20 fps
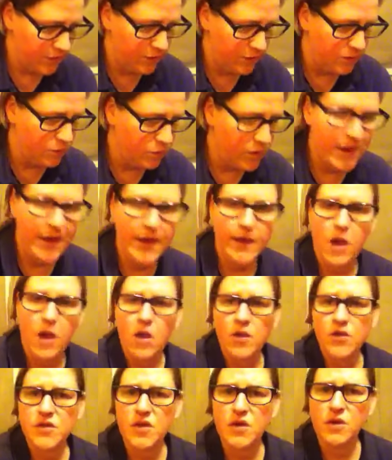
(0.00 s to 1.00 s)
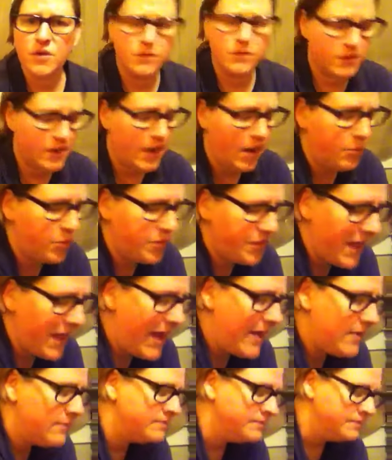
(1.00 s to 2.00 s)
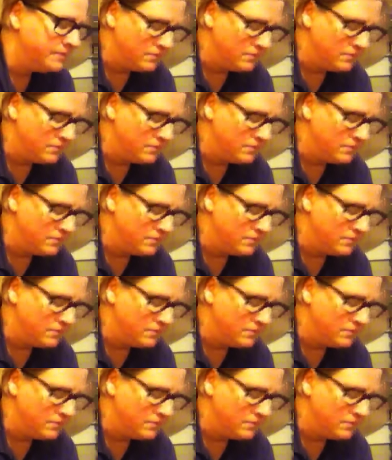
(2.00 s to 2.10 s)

good way also to help with that.